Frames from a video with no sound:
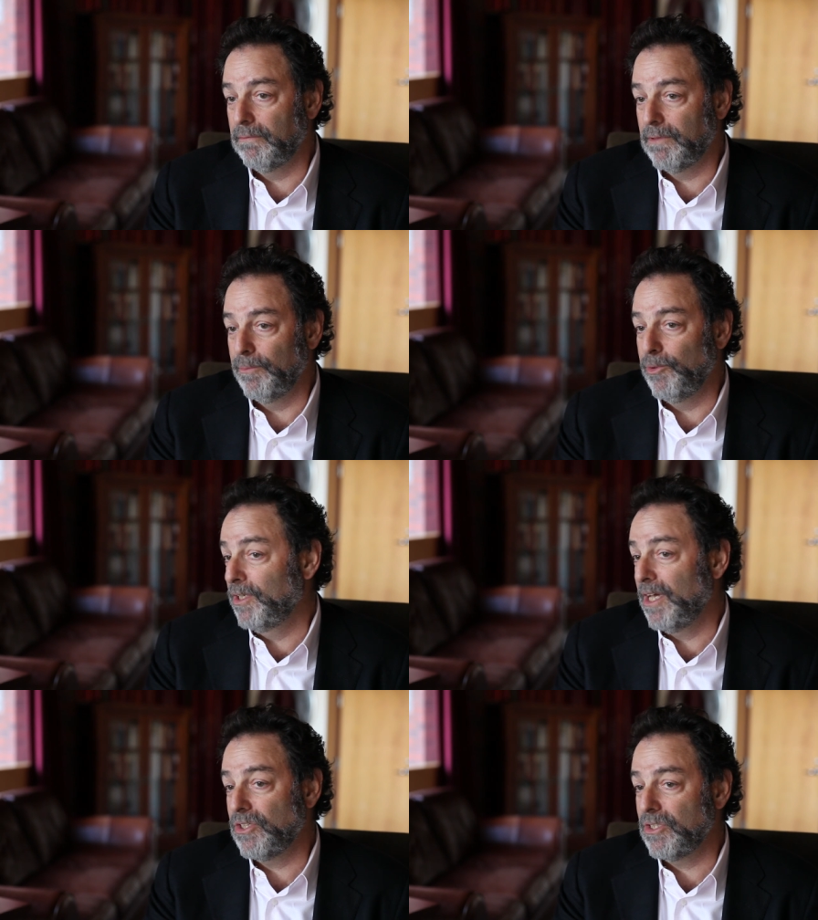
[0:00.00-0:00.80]

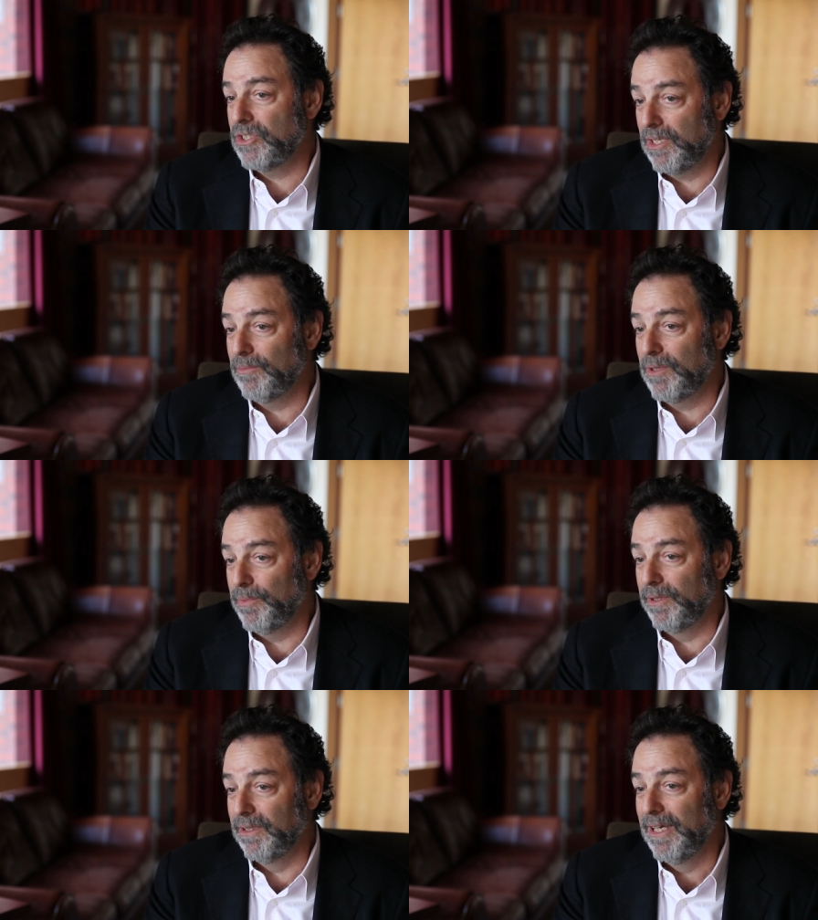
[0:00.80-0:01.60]
communications team to
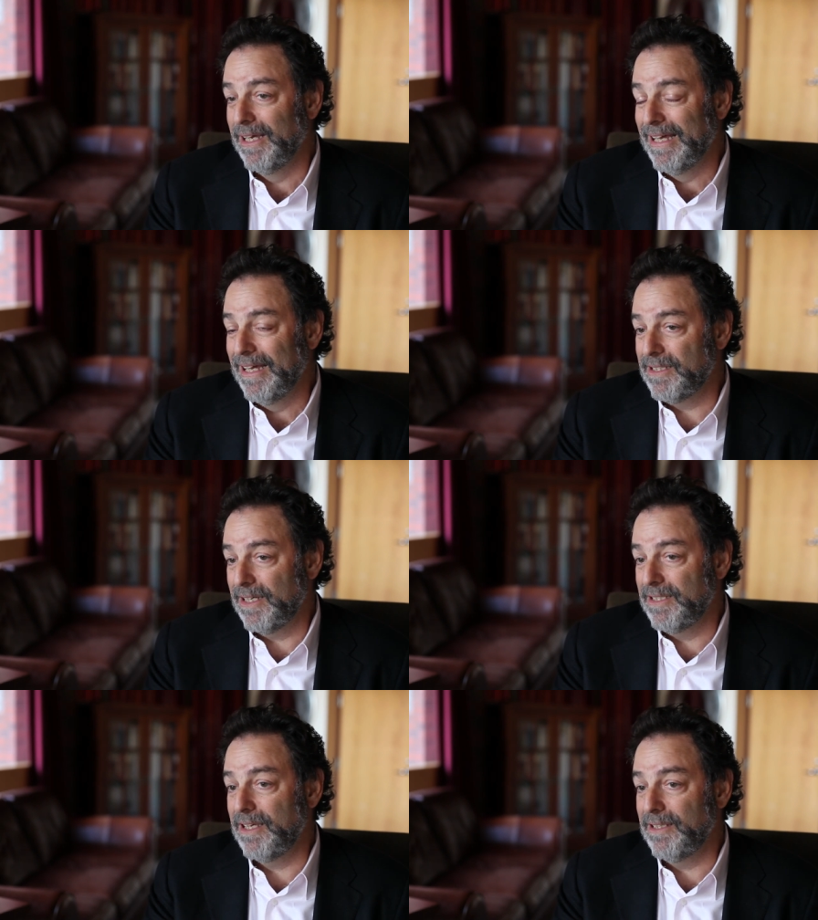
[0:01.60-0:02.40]
build, as
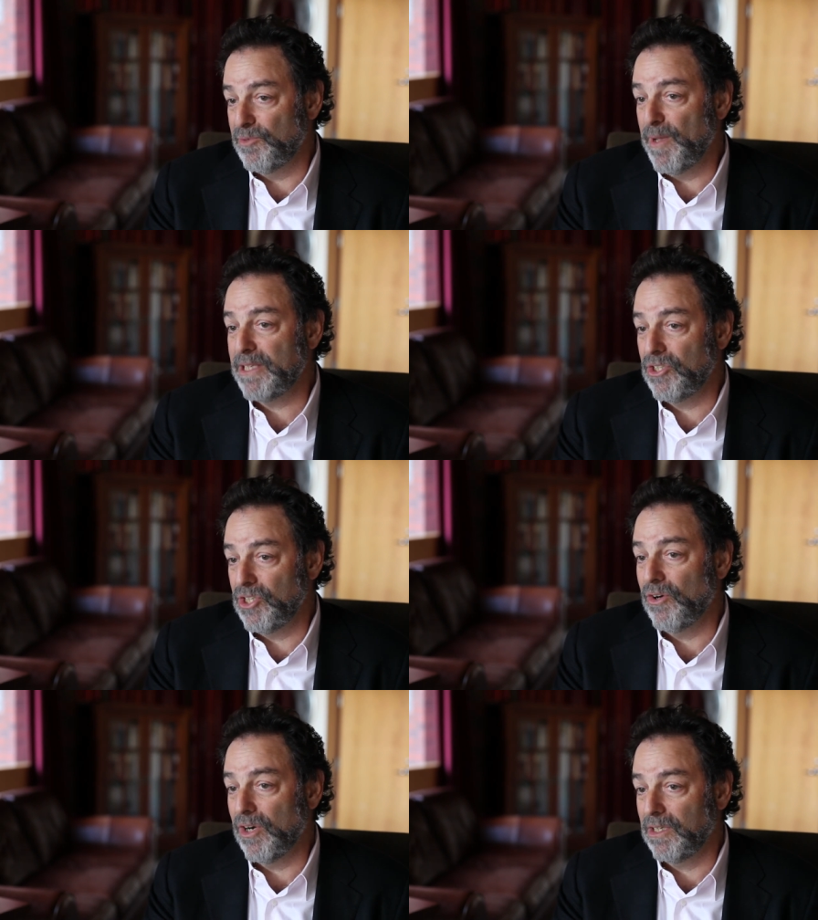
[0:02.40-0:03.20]
I say, this
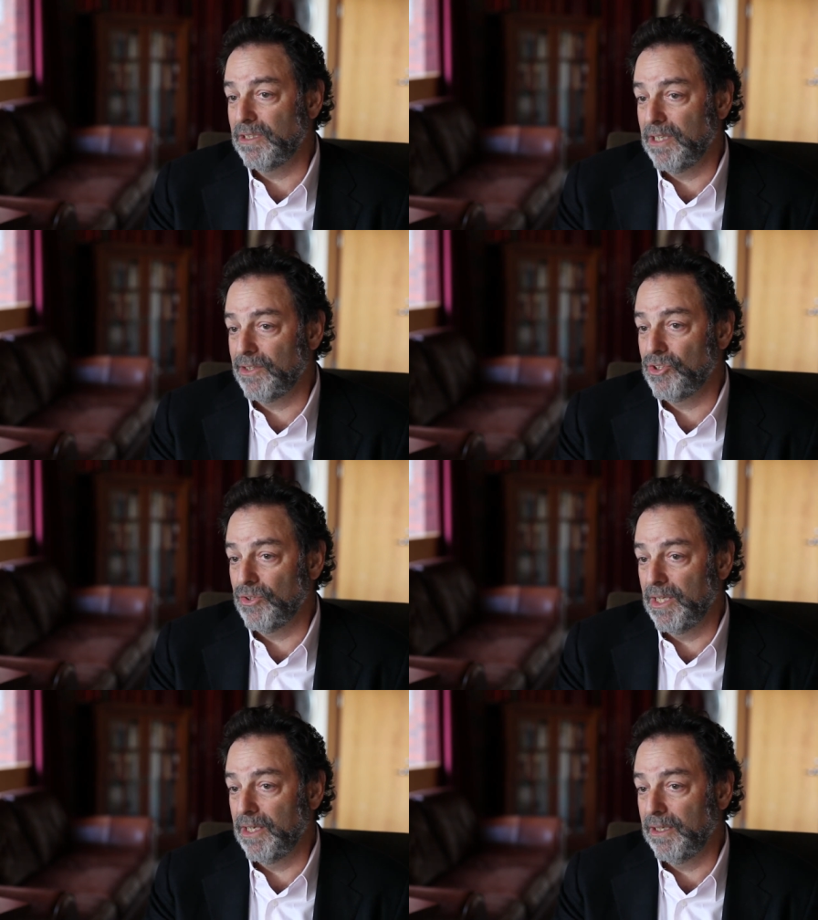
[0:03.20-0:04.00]
messaging
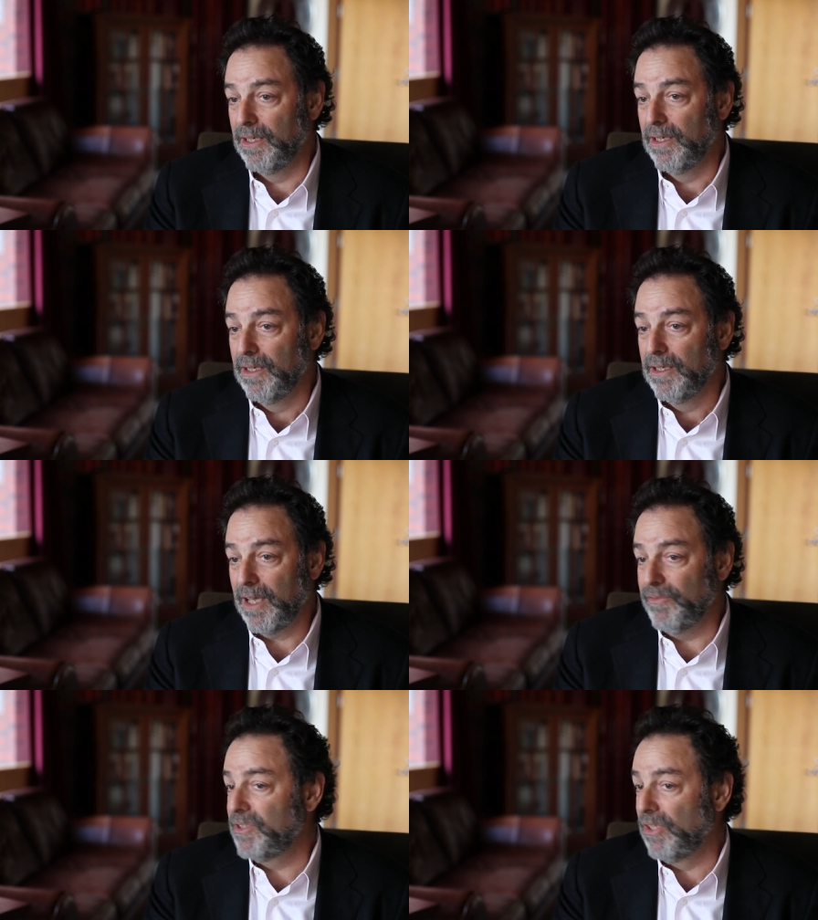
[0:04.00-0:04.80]
architecture that
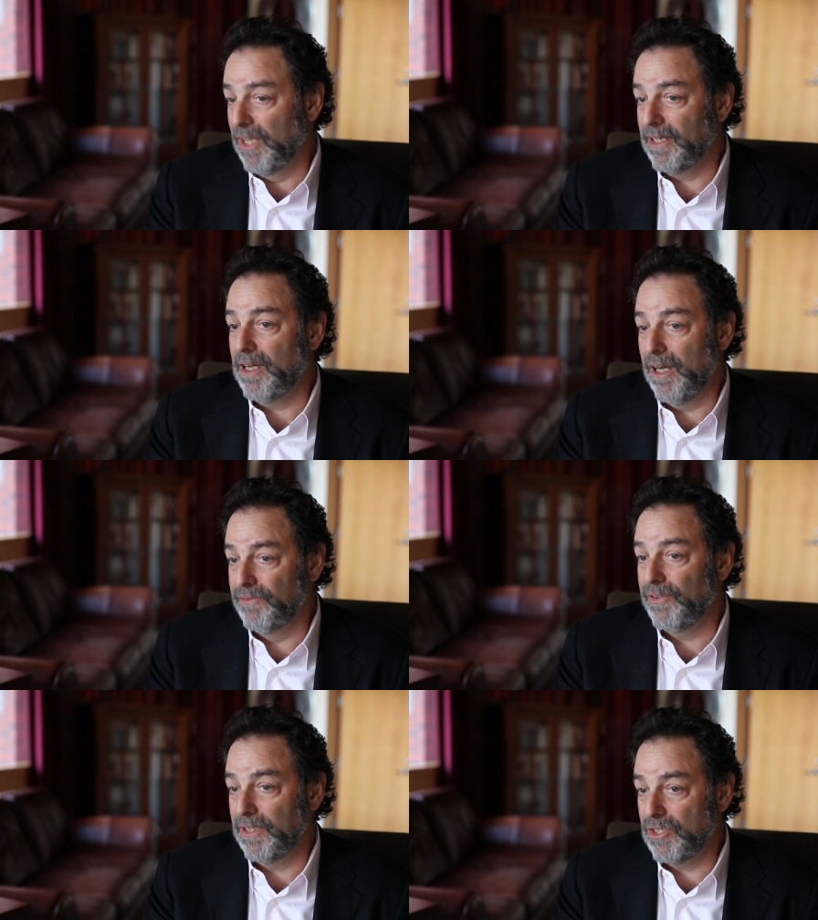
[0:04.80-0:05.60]
gave us a lot of
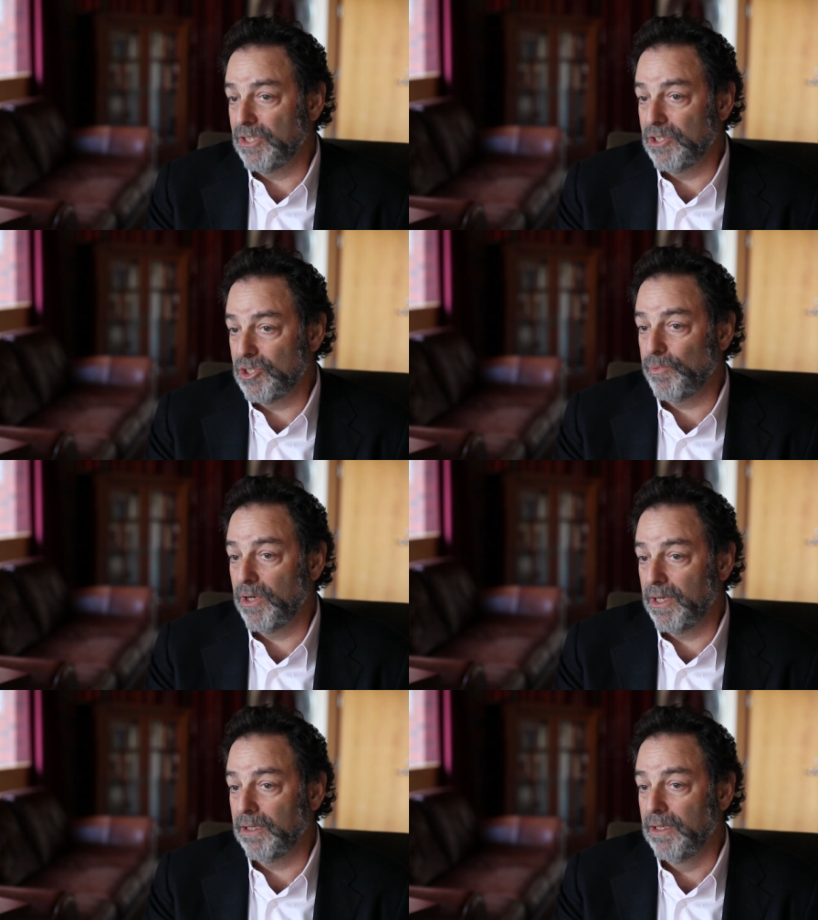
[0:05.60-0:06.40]
confidence in the
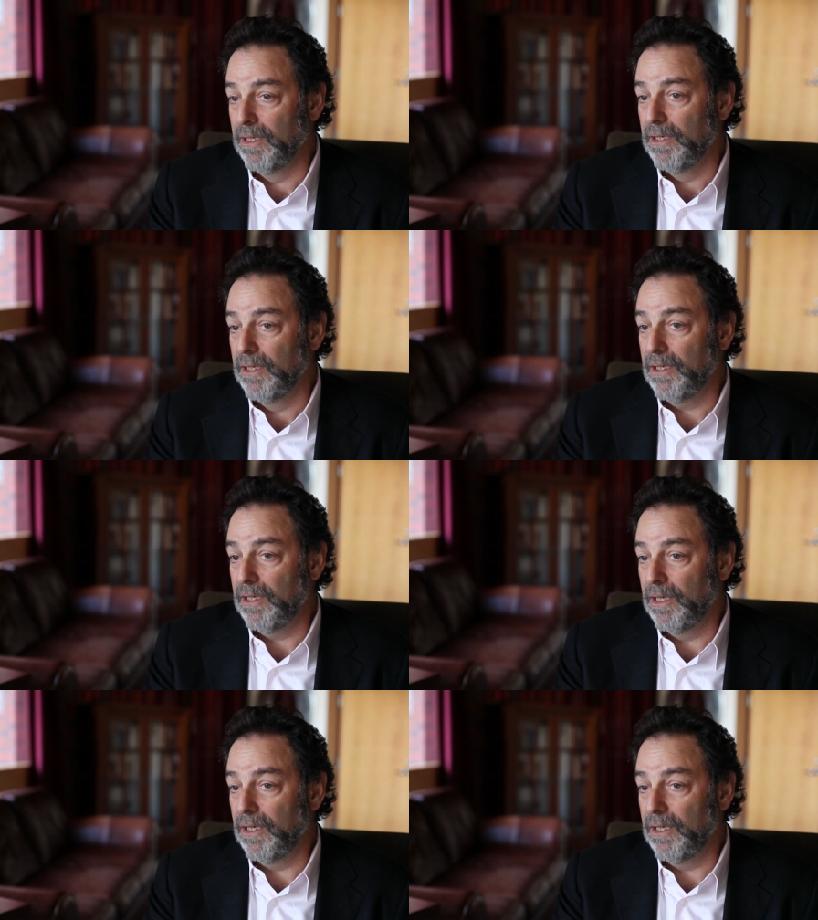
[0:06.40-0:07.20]
spring
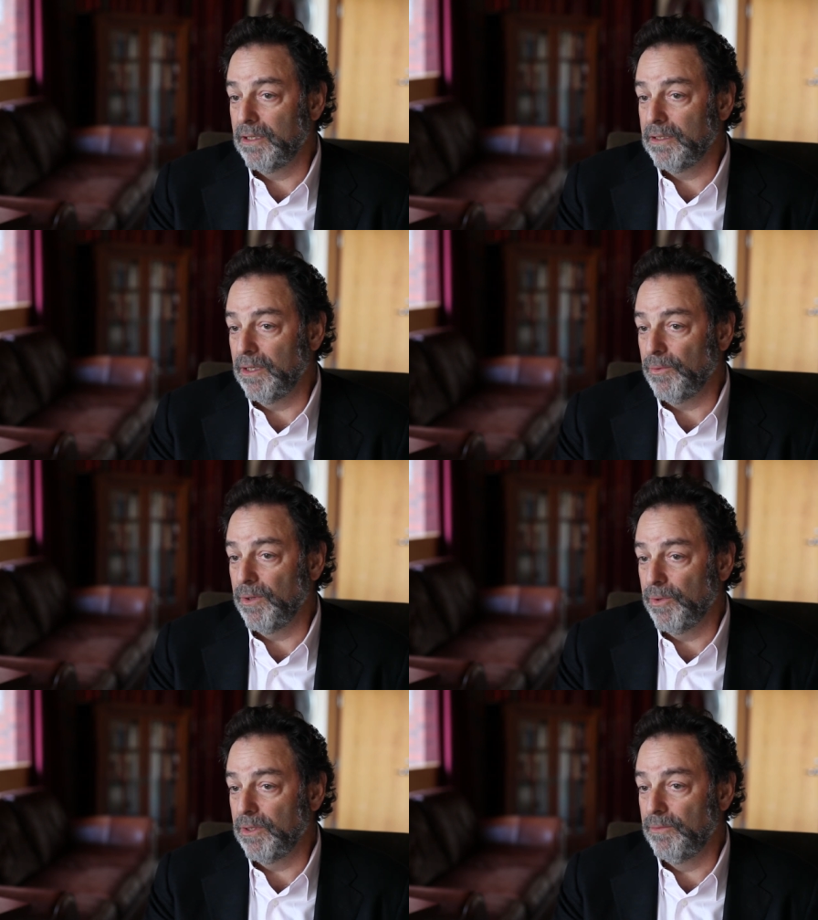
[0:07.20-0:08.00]
that we
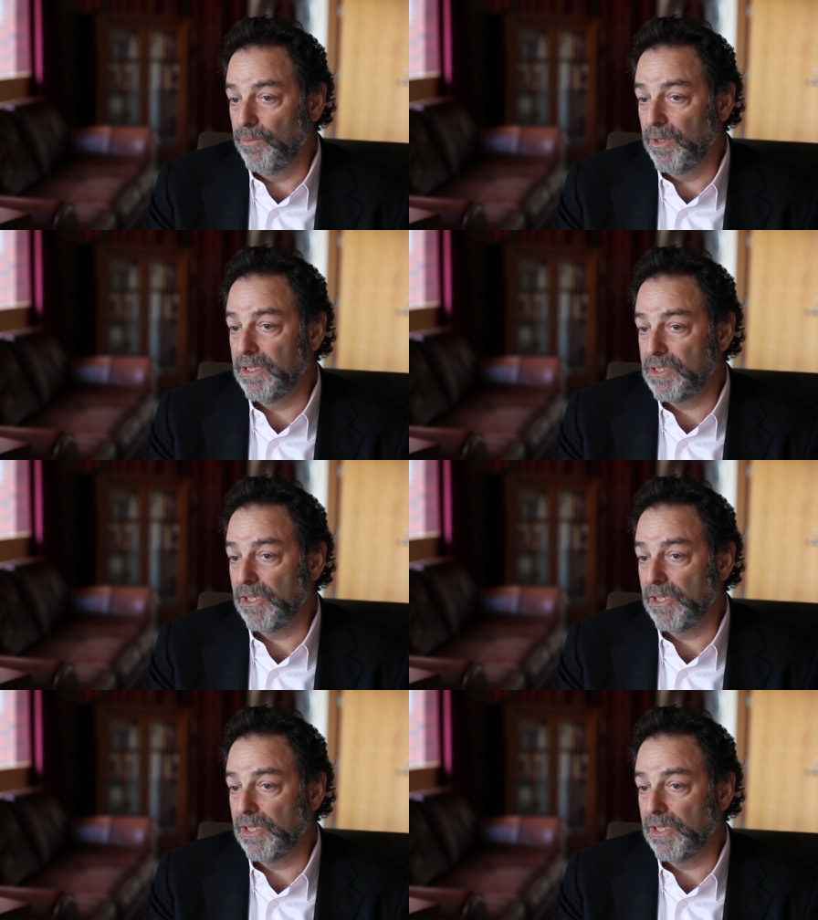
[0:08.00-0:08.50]
would win this